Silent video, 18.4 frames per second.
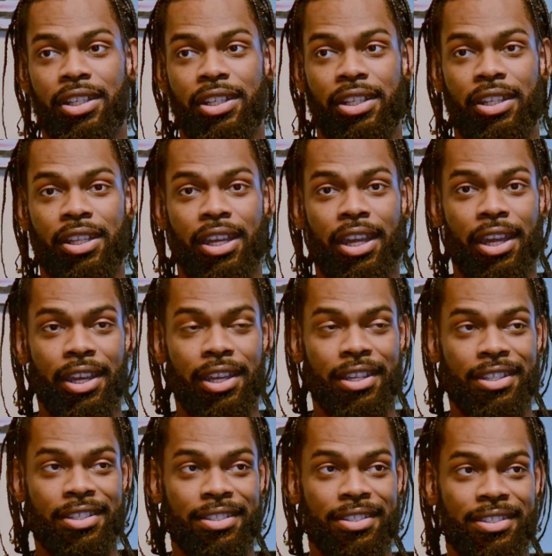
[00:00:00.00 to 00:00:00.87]

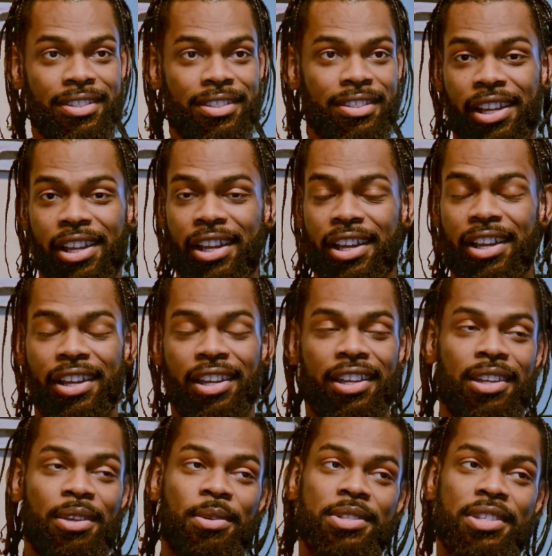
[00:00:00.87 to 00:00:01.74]
and it
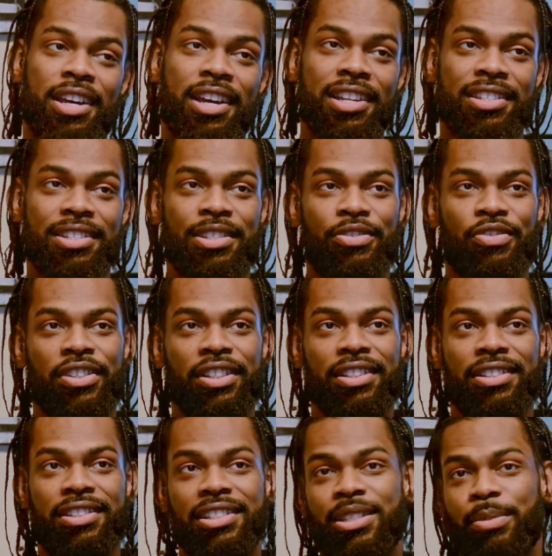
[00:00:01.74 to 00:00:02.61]
was honestly real
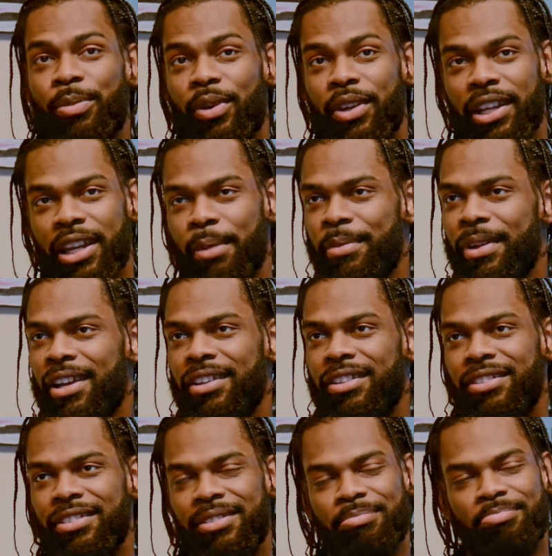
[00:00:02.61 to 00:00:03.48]
disappointing. I'm not
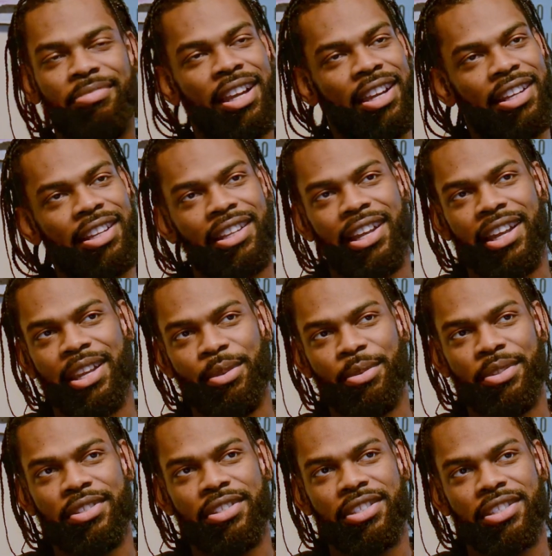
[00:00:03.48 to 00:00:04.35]
gonna lie, it
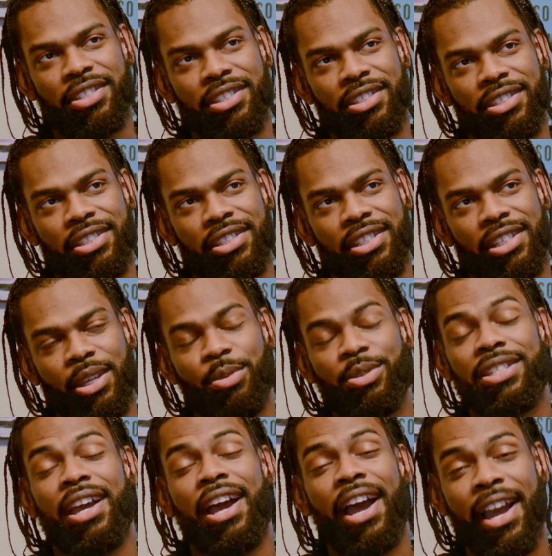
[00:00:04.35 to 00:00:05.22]
was
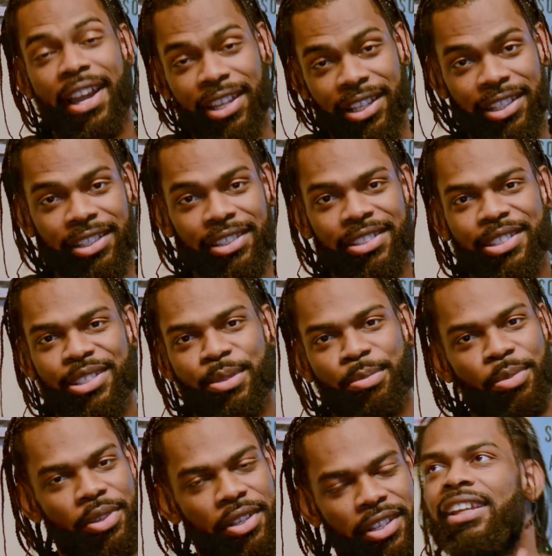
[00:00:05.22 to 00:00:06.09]
high key
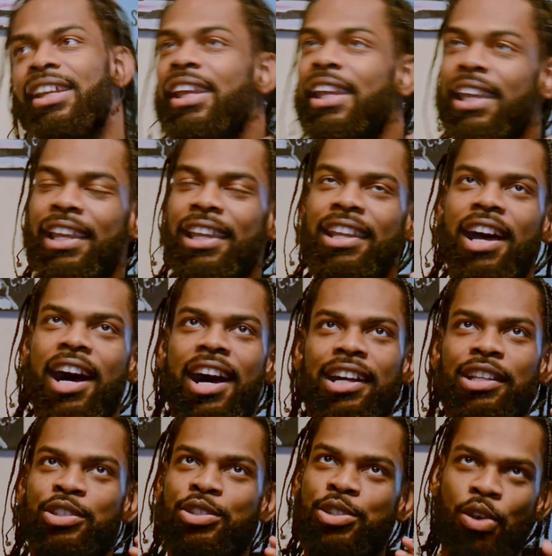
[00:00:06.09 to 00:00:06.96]
disappointing. In
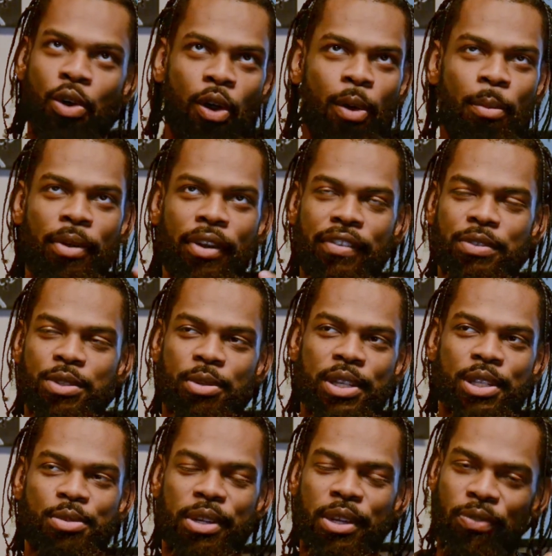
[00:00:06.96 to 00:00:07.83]
October of
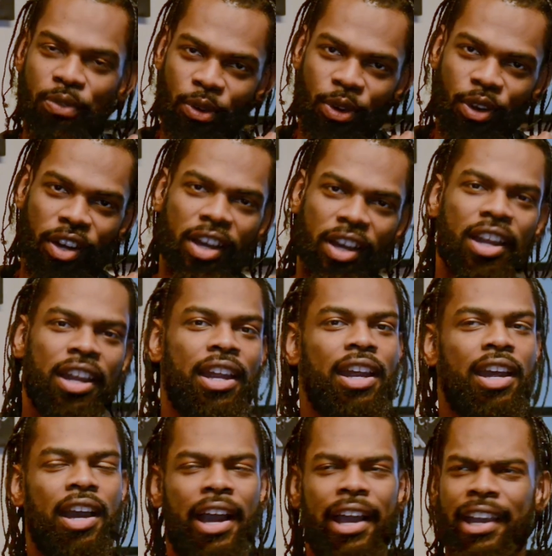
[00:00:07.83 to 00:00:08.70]
2024,
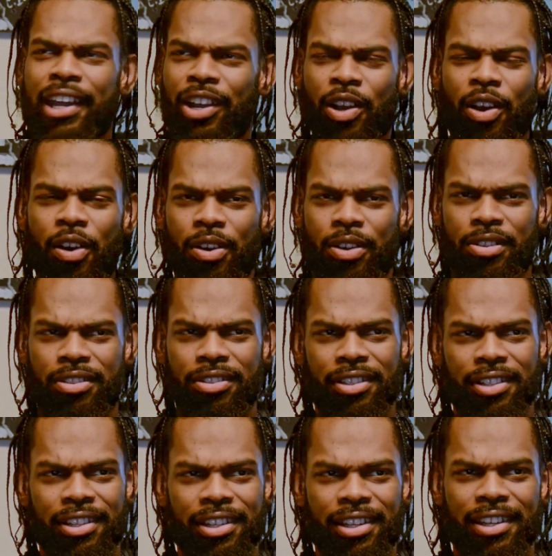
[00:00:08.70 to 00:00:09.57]
I got a call,
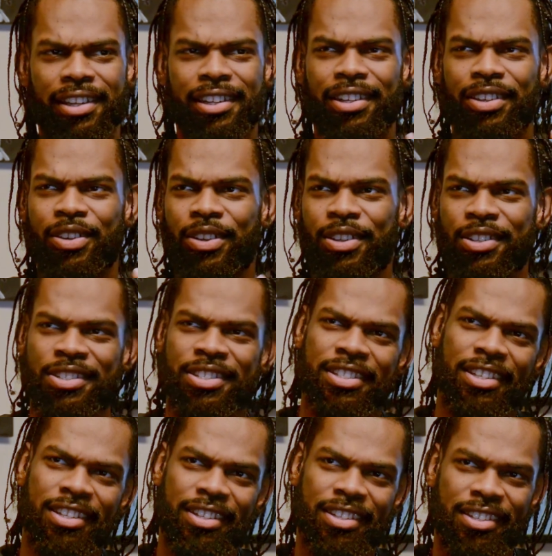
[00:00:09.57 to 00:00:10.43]
and the call
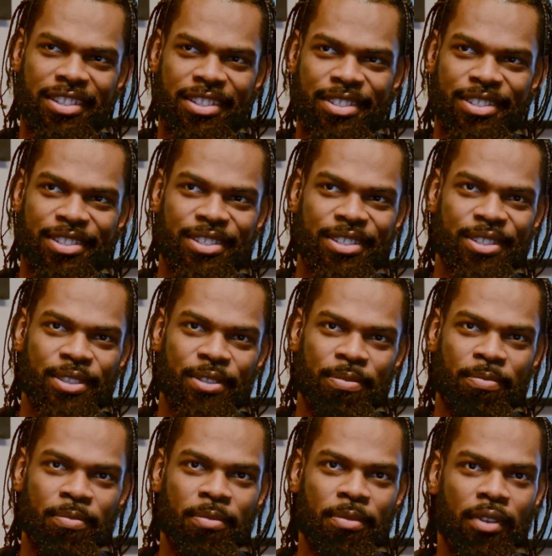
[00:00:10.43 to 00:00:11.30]
says,
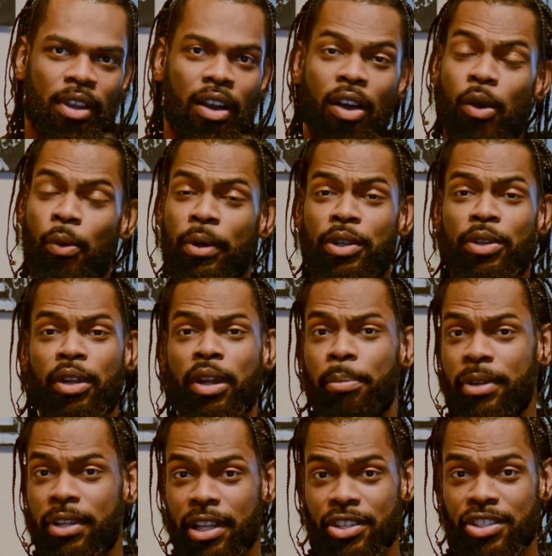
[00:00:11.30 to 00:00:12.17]
"Oh, we're doing a
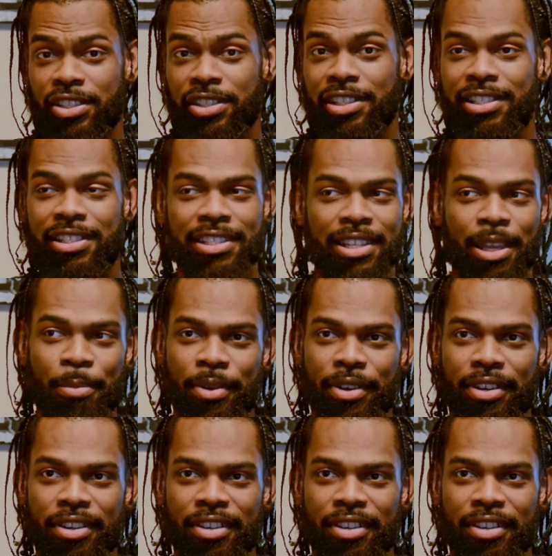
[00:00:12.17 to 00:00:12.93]
production in December."